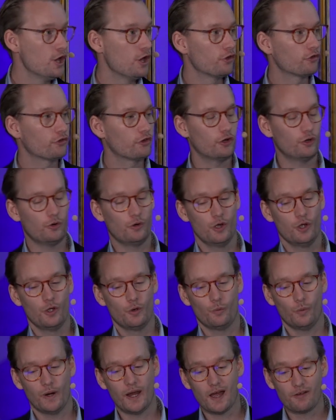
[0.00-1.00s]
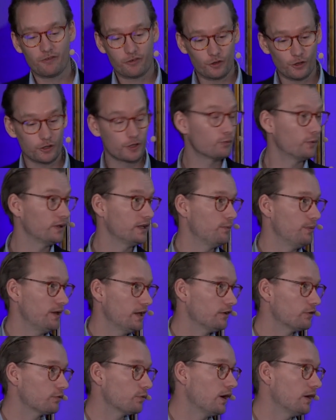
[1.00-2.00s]
So we have started with the
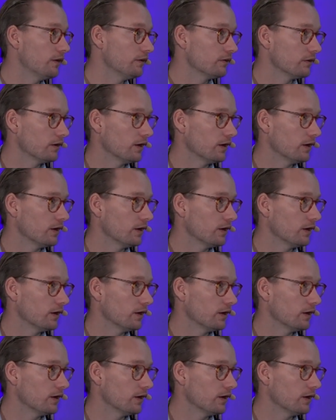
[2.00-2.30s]
biggest one,